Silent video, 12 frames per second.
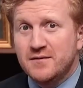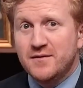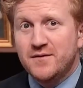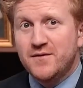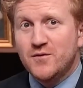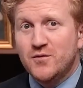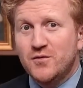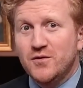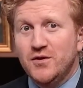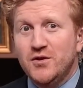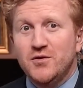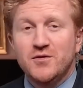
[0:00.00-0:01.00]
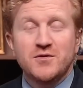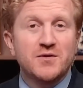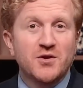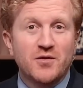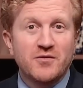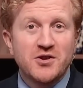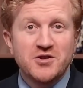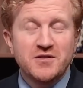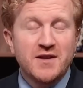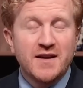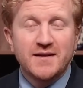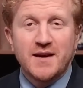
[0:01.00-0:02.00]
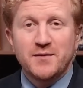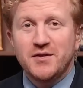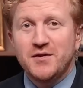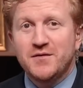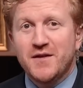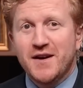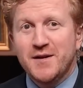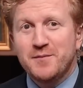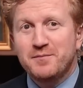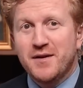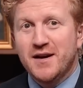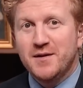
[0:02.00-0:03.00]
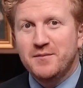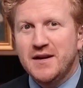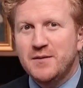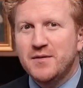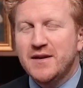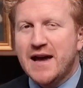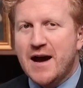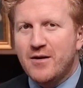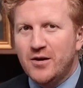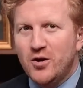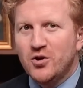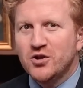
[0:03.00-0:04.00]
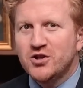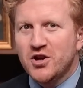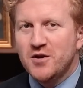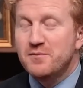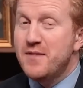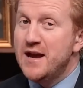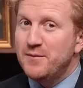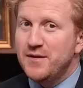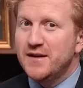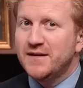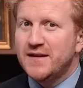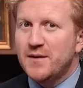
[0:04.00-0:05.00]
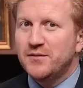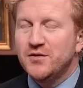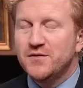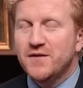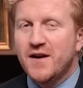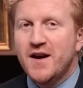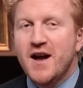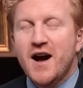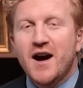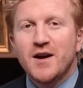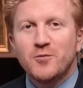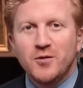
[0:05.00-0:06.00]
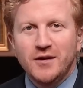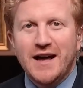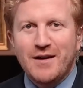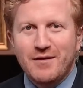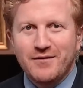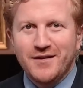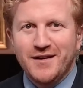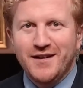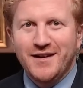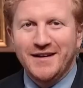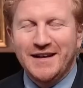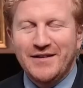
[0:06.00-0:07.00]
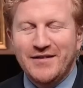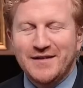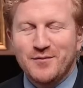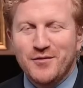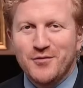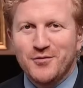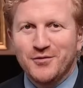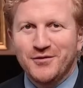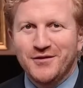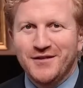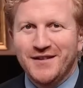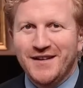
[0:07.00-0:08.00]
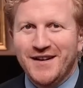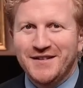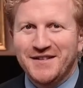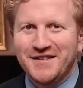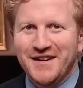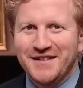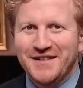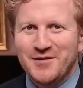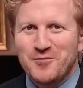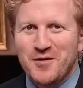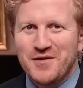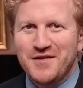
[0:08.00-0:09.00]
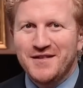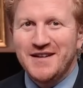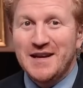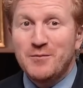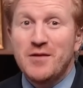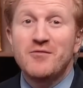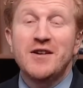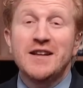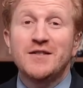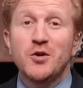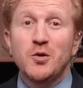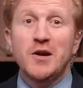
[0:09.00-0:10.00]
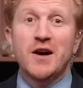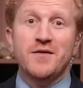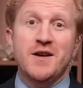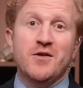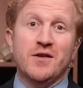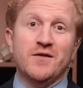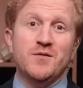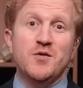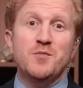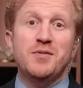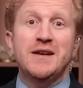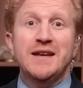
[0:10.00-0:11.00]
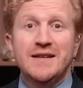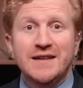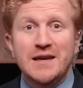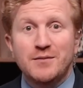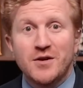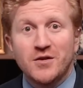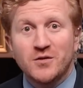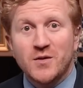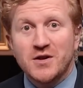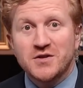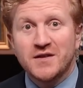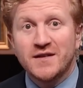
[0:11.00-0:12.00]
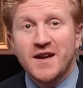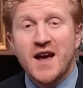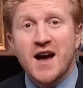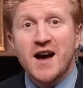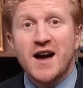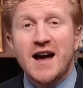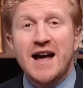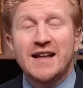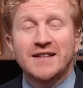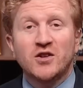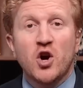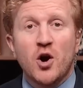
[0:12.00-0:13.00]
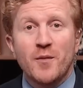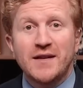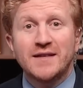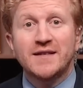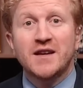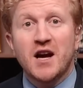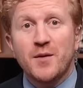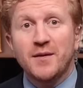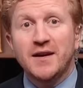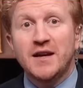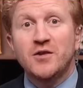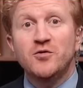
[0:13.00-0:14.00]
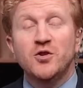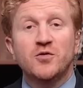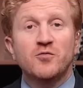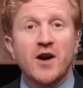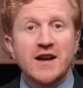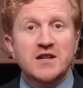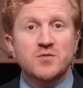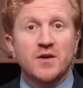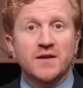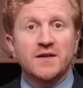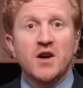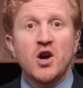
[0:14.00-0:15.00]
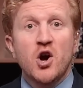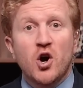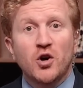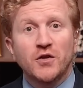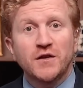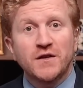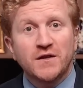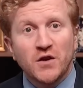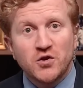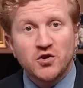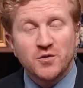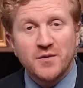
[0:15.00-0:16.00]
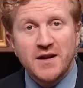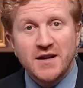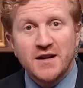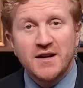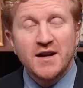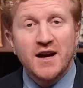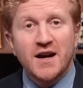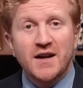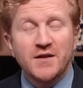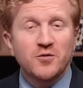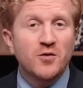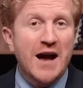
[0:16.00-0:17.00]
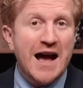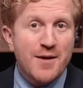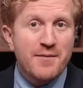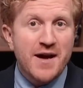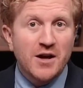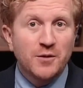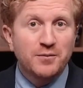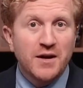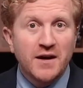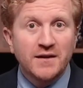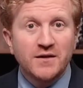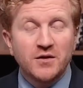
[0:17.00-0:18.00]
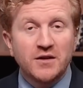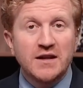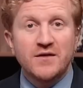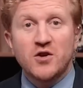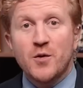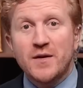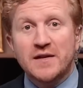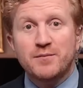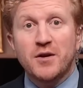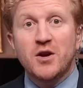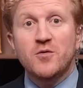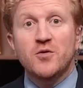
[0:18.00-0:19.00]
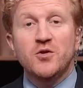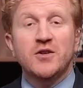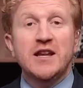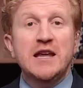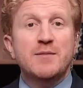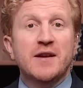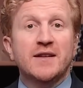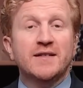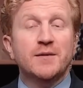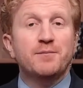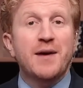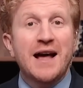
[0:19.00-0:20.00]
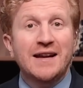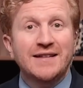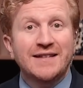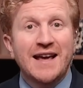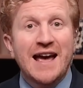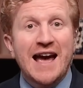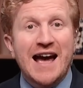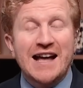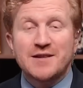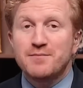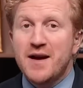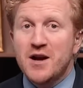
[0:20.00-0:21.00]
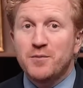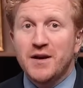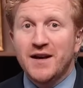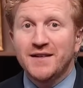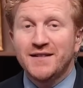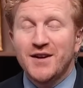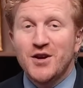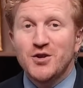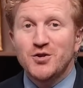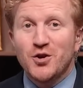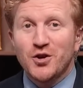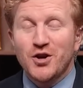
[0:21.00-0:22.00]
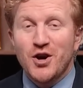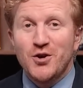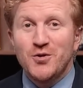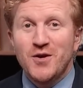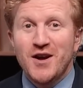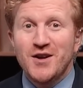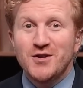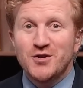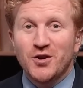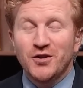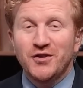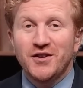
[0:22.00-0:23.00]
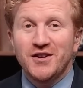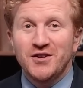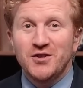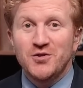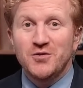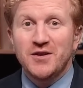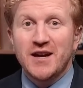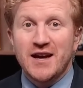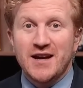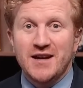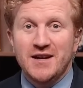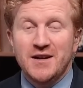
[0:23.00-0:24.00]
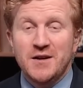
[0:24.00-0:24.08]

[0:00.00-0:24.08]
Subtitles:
for you to adopt Richard. That's absolutely fine by me, but the hour-long show may be a step too far. I will, however, give it some thought and discuss it with the team. We really do love hearing from you. Please keep those questions and comments coming in. You can write to us on social media, you're at Mail Plus. You can leave comments below, or you can email us at palace@mailplus.co.uk.